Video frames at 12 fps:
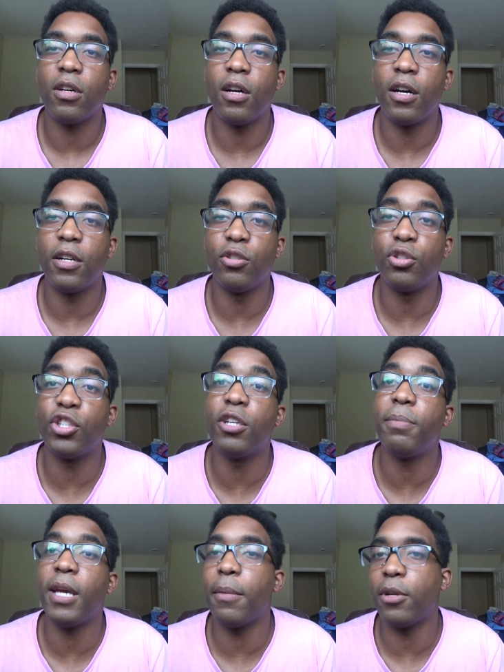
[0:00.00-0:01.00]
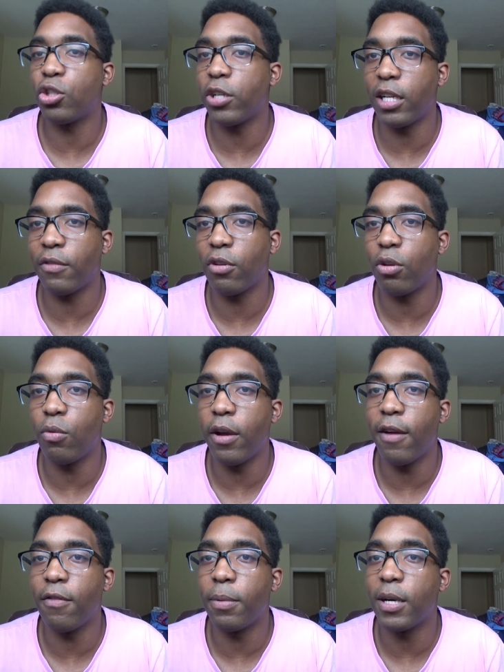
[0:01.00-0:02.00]
Uh, you should be able to transfer to
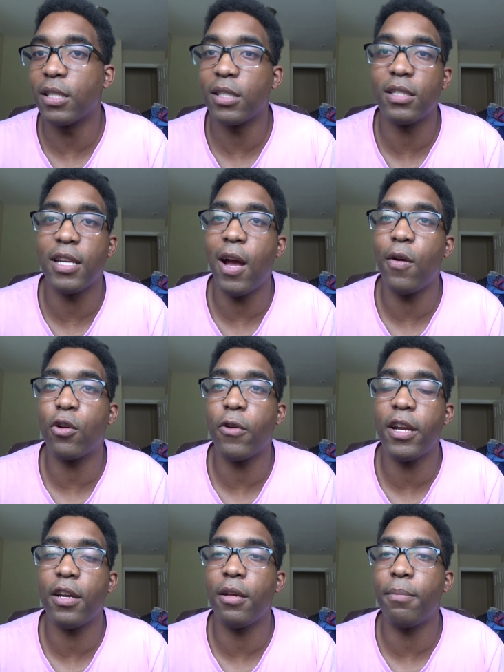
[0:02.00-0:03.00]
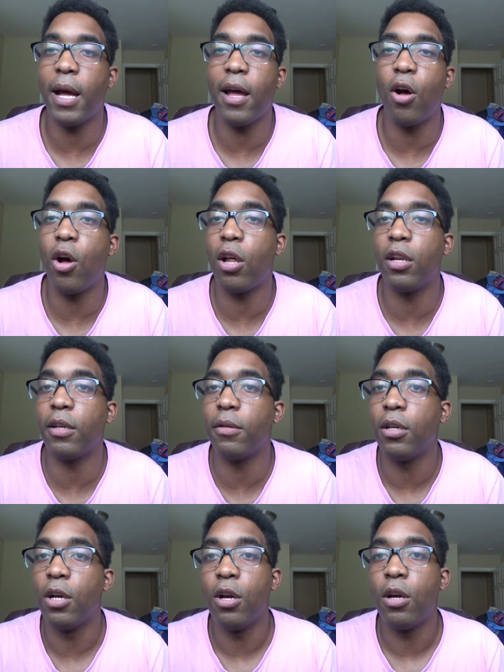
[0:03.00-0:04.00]
wherever because it's now accredited by all the
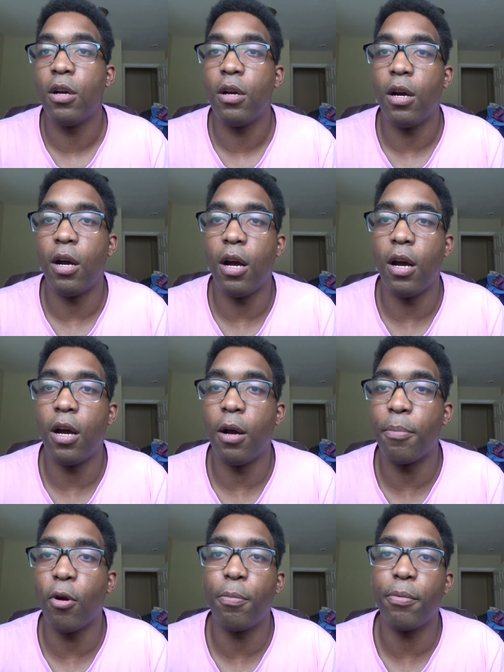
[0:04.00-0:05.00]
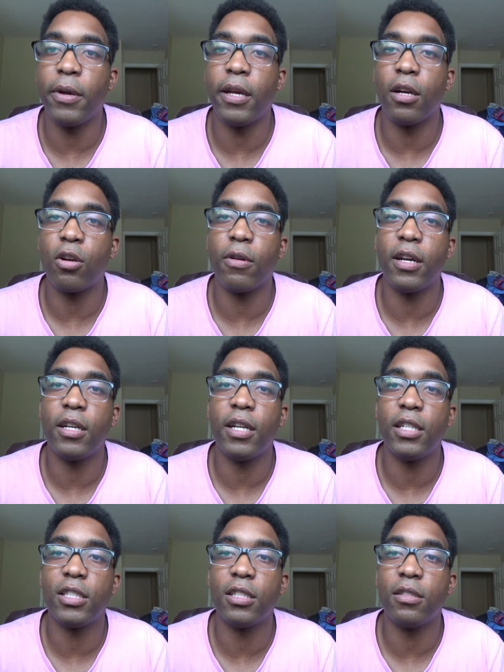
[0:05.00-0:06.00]
uh, appropriate
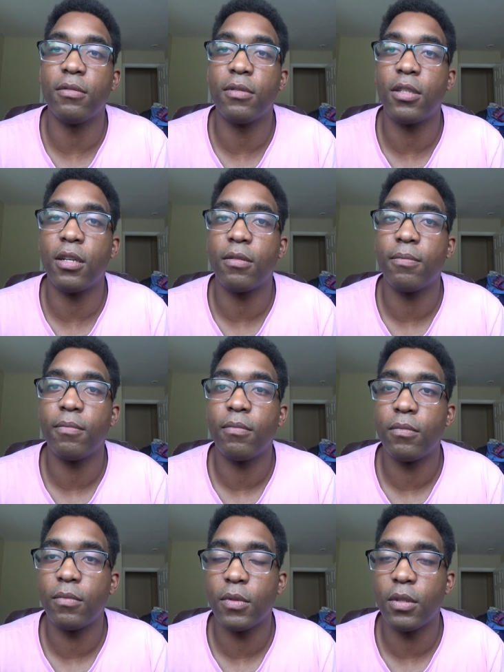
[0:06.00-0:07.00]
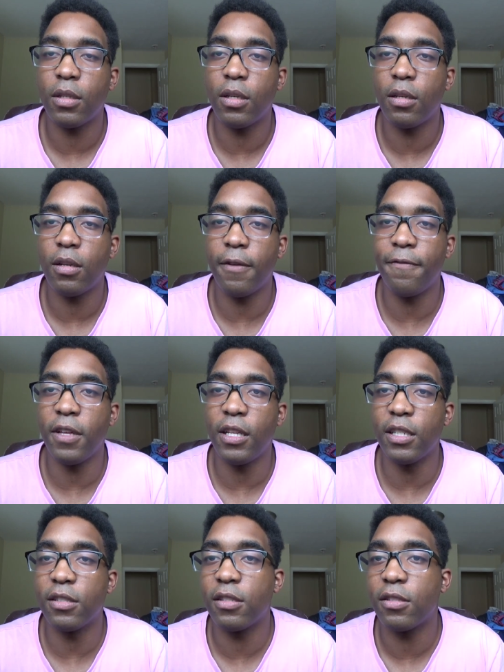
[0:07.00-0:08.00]
accreditation affiliates.